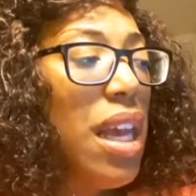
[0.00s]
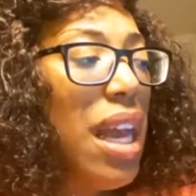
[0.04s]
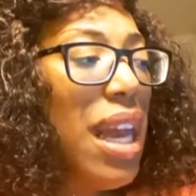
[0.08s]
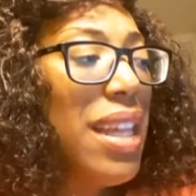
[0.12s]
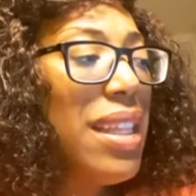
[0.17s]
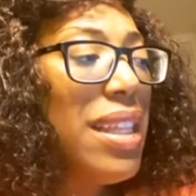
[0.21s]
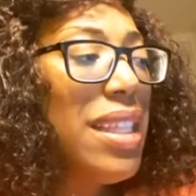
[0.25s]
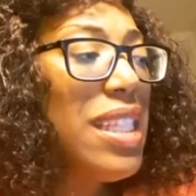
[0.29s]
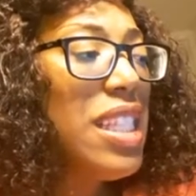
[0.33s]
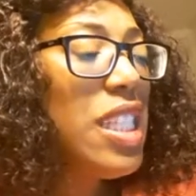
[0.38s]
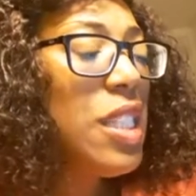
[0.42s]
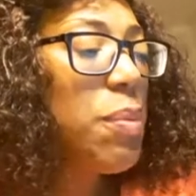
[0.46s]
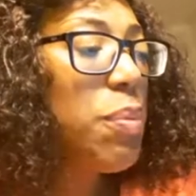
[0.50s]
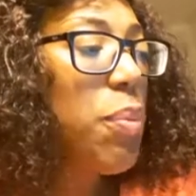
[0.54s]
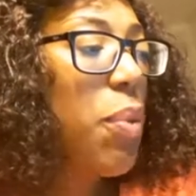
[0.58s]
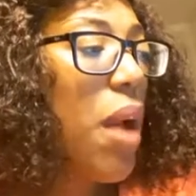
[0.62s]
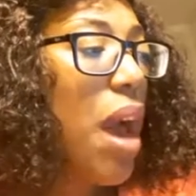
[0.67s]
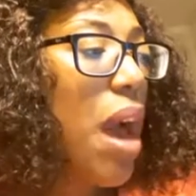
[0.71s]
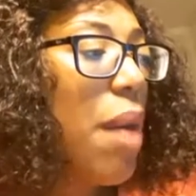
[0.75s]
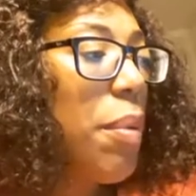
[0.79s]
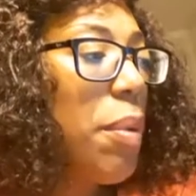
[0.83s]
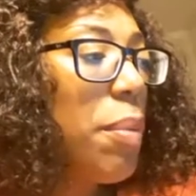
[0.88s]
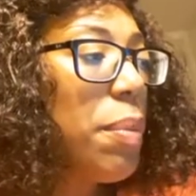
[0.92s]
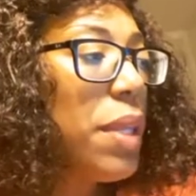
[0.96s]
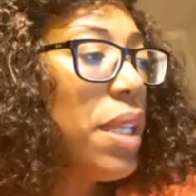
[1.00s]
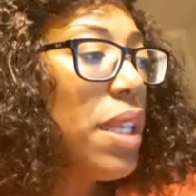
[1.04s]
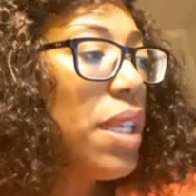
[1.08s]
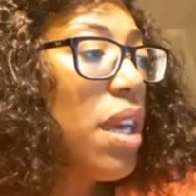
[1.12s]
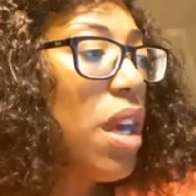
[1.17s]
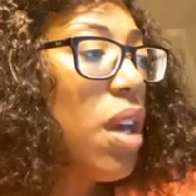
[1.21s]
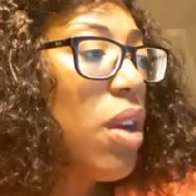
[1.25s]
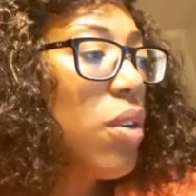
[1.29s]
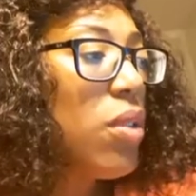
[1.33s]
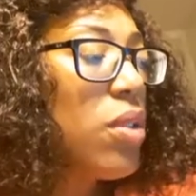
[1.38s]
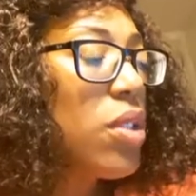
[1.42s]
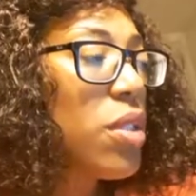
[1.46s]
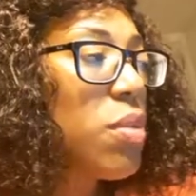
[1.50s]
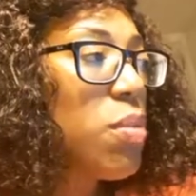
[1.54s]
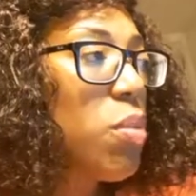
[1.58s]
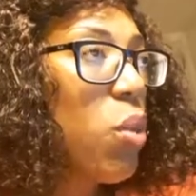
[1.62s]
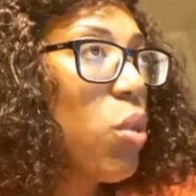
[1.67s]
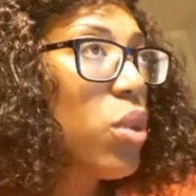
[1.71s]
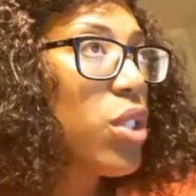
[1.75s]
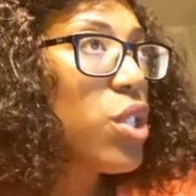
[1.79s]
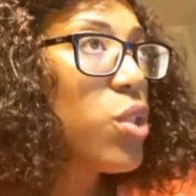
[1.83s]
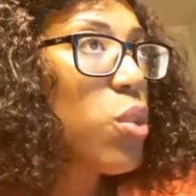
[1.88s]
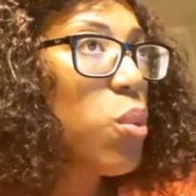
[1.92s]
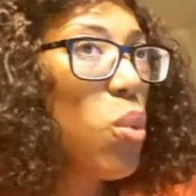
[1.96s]
And this probably goes
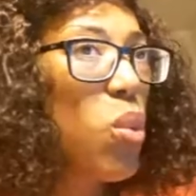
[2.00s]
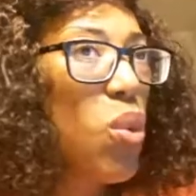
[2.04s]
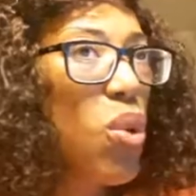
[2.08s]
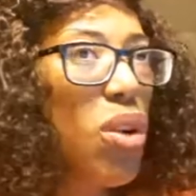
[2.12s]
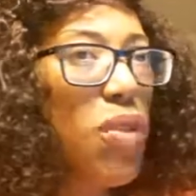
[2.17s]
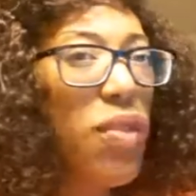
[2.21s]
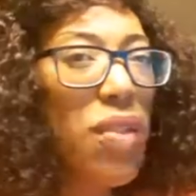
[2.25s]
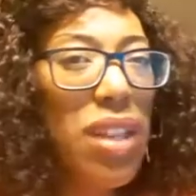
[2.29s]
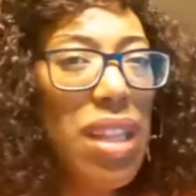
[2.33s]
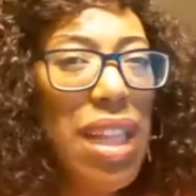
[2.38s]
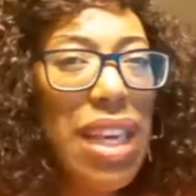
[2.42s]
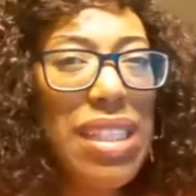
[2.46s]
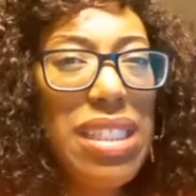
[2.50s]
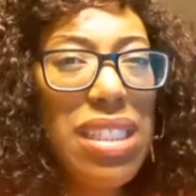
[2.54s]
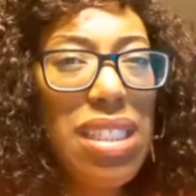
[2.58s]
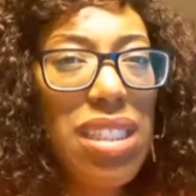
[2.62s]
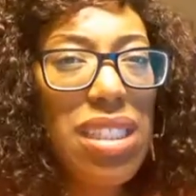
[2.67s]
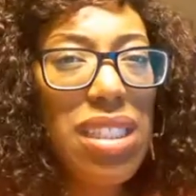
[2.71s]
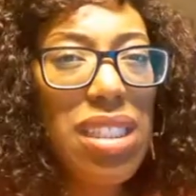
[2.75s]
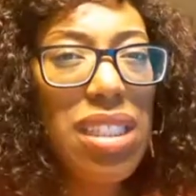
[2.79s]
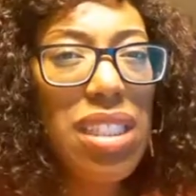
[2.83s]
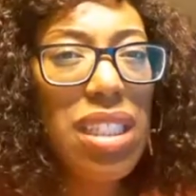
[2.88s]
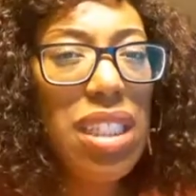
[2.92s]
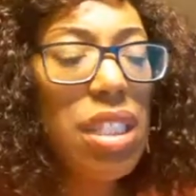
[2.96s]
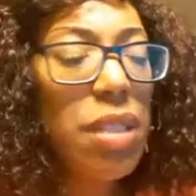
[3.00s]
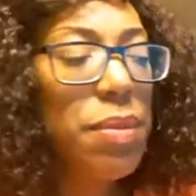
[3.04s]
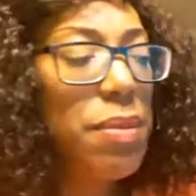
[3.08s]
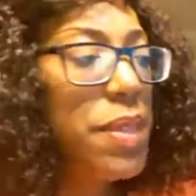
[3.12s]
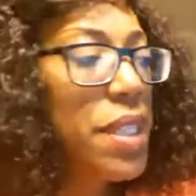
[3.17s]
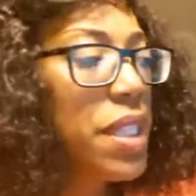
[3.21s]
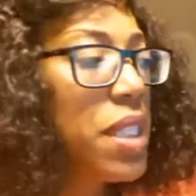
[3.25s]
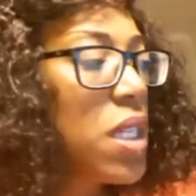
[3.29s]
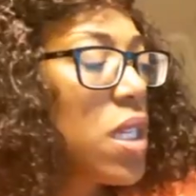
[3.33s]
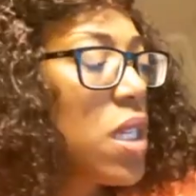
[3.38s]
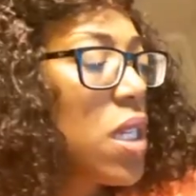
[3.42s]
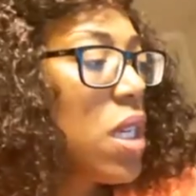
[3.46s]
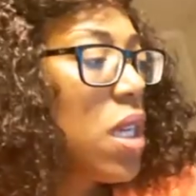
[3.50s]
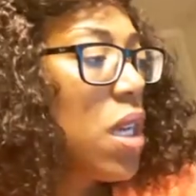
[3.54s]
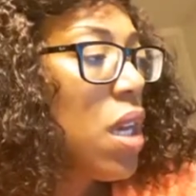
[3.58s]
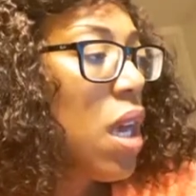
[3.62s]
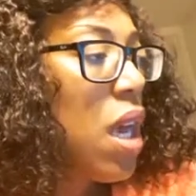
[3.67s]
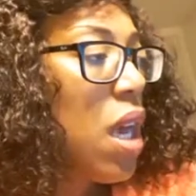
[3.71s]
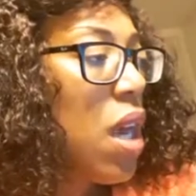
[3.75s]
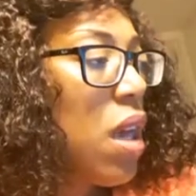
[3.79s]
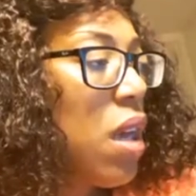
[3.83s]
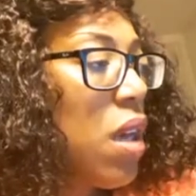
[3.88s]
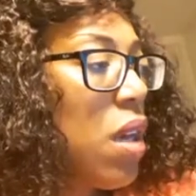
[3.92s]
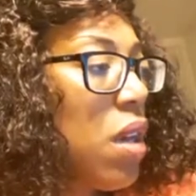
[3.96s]
more toward relationships,
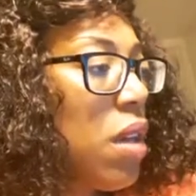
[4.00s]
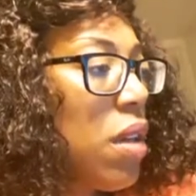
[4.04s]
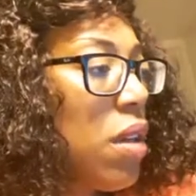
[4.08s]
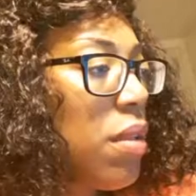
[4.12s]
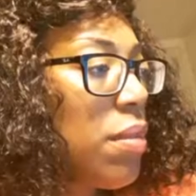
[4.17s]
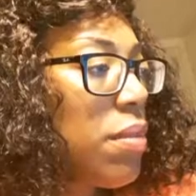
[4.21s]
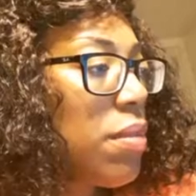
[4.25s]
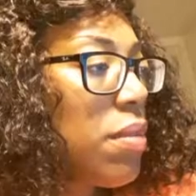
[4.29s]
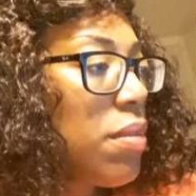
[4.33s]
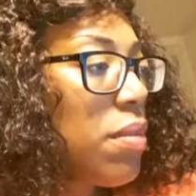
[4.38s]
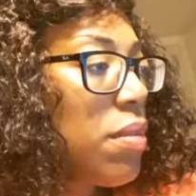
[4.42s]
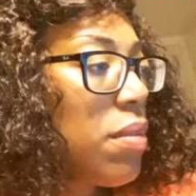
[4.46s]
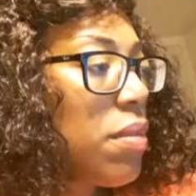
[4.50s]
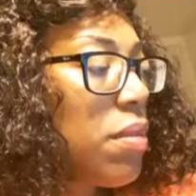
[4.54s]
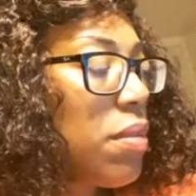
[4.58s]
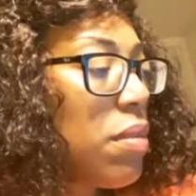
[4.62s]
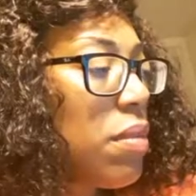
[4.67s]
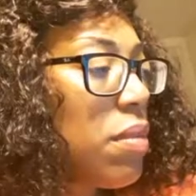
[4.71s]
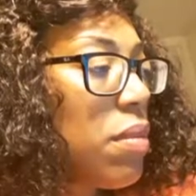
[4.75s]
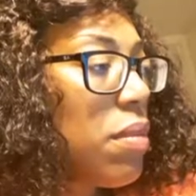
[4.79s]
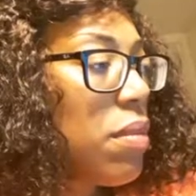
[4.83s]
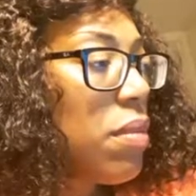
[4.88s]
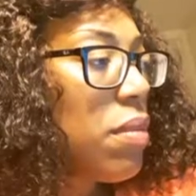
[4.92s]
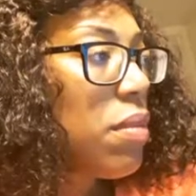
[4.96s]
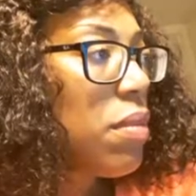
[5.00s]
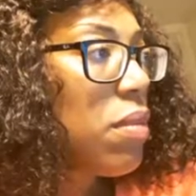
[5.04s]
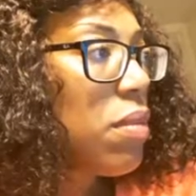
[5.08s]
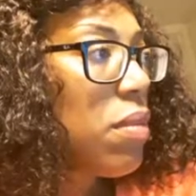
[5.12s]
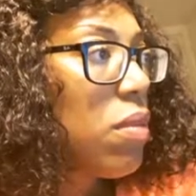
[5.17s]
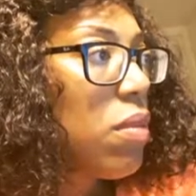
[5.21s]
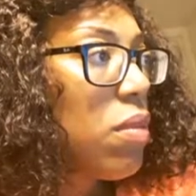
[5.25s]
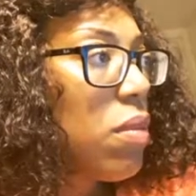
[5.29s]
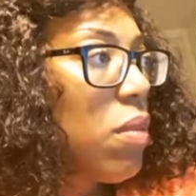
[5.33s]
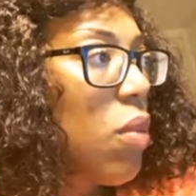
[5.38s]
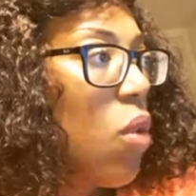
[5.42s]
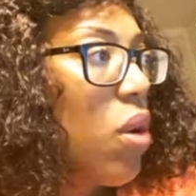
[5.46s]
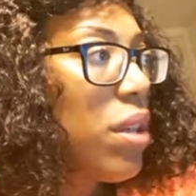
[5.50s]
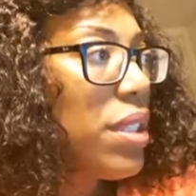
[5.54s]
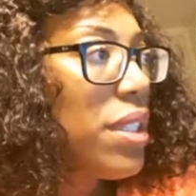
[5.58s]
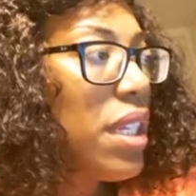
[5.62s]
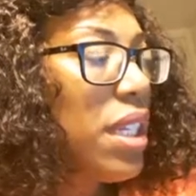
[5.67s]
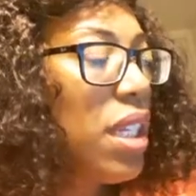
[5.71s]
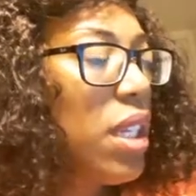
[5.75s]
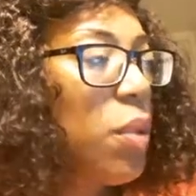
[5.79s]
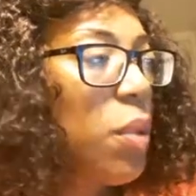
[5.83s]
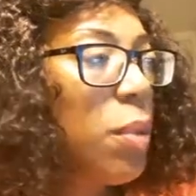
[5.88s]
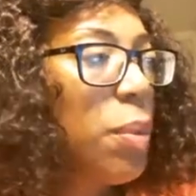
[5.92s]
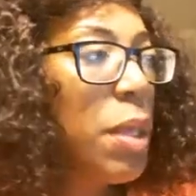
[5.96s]
or
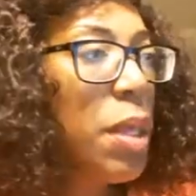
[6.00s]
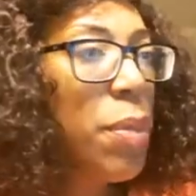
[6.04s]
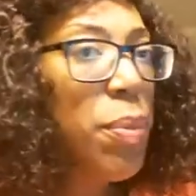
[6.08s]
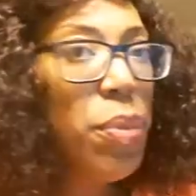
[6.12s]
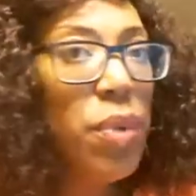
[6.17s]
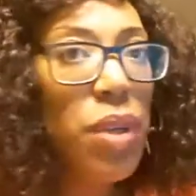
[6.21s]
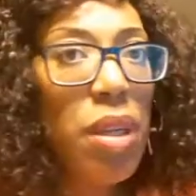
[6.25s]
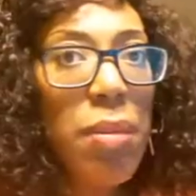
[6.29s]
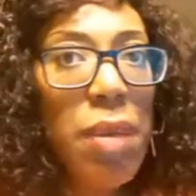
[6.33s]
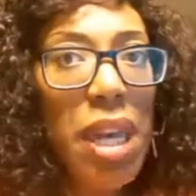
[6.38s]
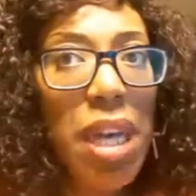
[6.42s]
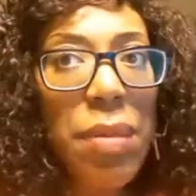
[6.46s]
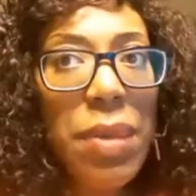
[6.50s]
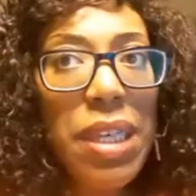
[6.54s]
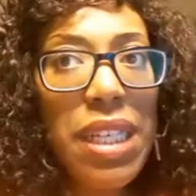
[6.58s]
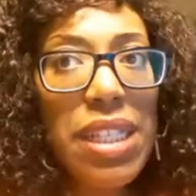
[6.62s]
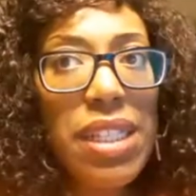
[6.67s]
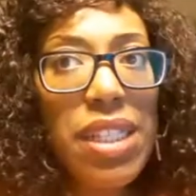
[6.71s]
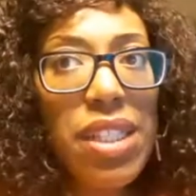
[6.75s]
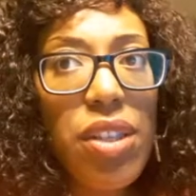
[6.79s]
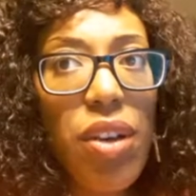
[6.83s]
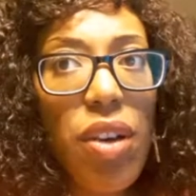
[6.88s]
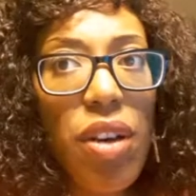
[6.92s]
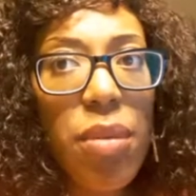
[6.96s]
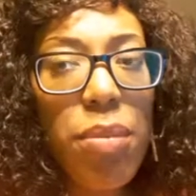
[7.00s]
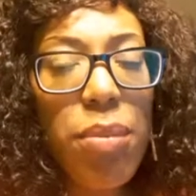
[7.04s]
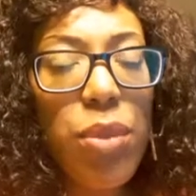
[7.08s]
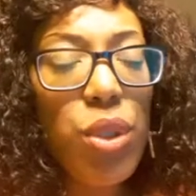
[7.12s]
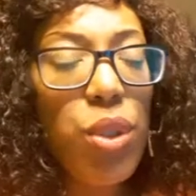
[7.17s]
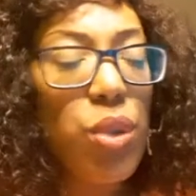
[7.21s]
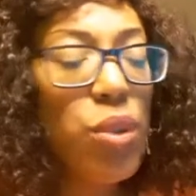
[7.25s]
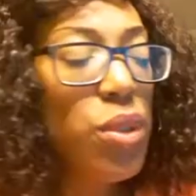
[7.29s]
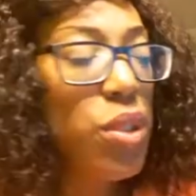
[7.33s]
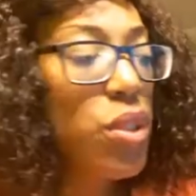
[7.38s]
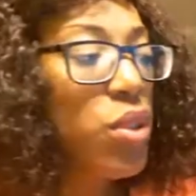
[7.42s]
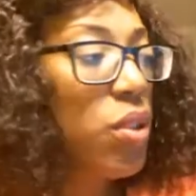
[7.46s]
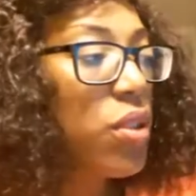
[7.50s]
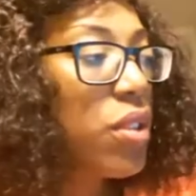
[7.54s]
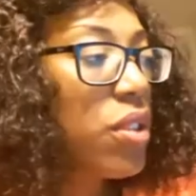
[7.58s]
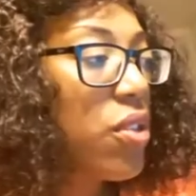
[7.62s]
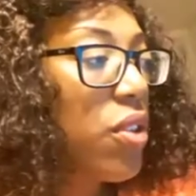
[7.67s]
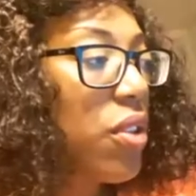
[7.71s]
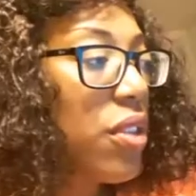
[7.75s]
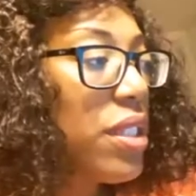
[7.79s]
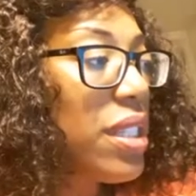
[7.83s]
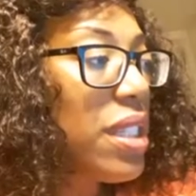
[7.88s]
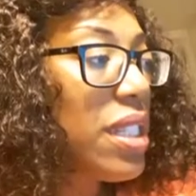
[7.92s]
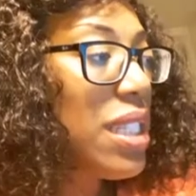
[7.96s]
dealing with people that may be in certain moods or
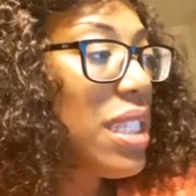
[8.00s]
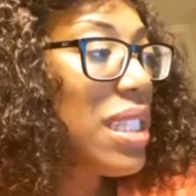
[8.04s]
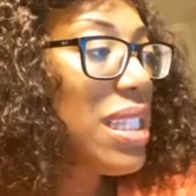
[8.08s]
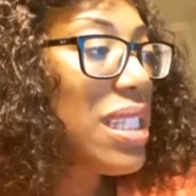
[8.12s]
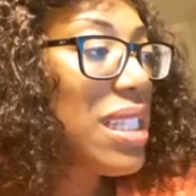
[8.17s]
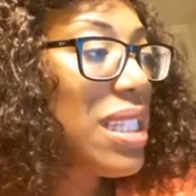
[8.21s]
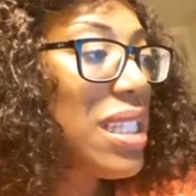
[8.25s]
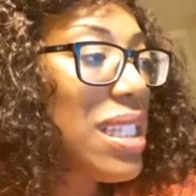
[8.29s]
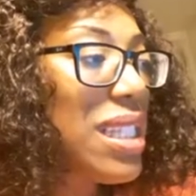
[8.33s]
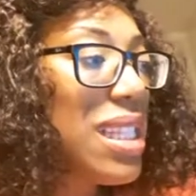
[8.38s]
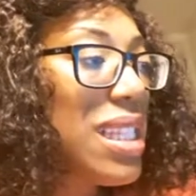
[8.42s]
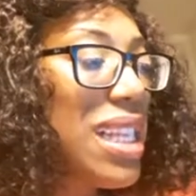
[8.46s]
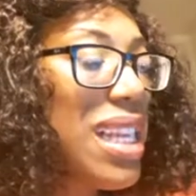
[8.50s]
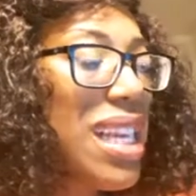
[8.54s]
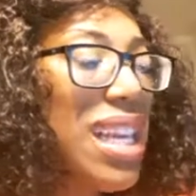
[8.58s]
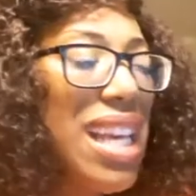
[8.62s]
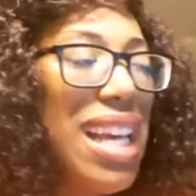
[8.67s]
certain seasons.